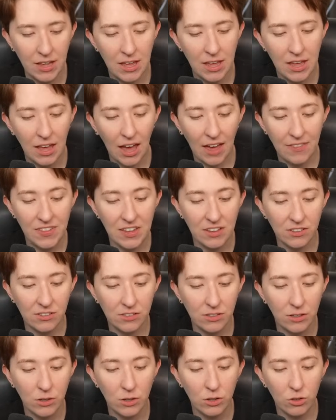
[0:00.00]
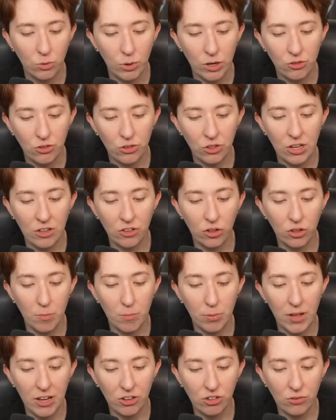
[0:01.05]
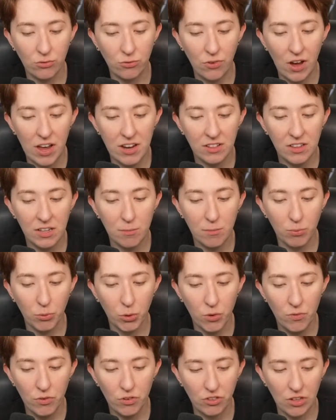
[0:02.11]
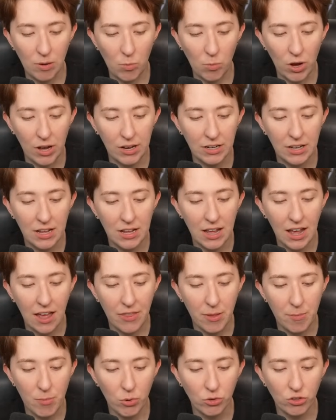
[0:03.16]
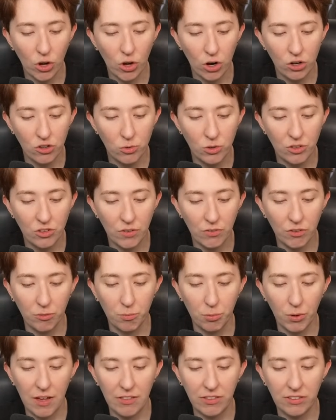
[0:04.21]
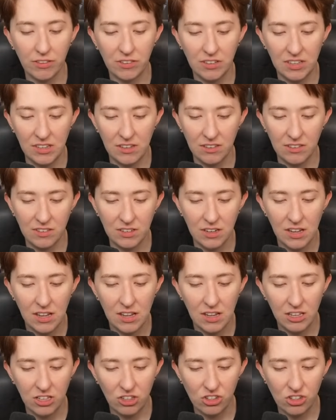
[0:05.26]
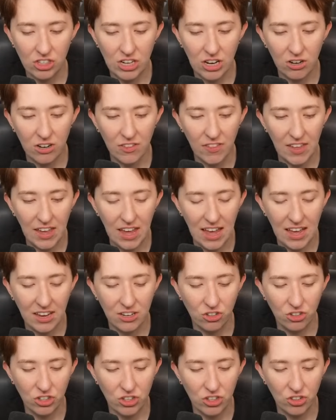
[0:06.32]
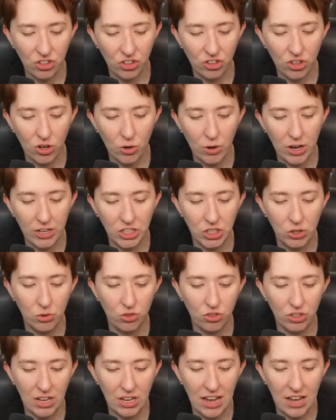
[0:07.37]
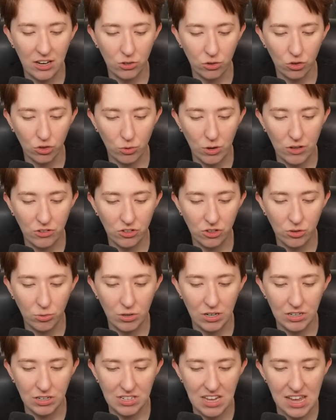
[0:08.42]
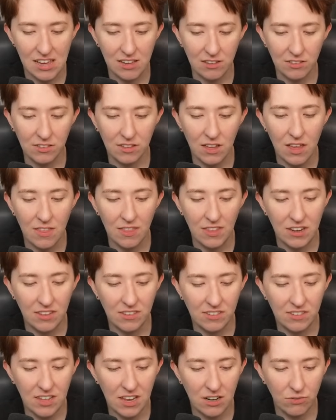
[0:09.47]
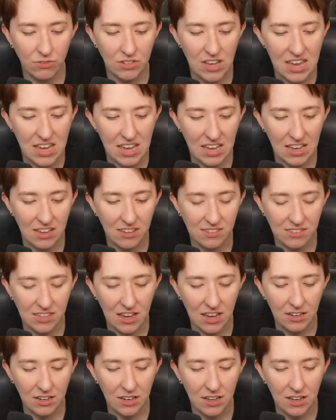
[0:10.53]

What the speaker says: At this, Yue Qingyan's complexion finally improved somewhat, and the most arduous of his breaths eased. He stared at the hand Shen Qingqiu had used to handle Xuansu in a daze, then instead of taking it, said,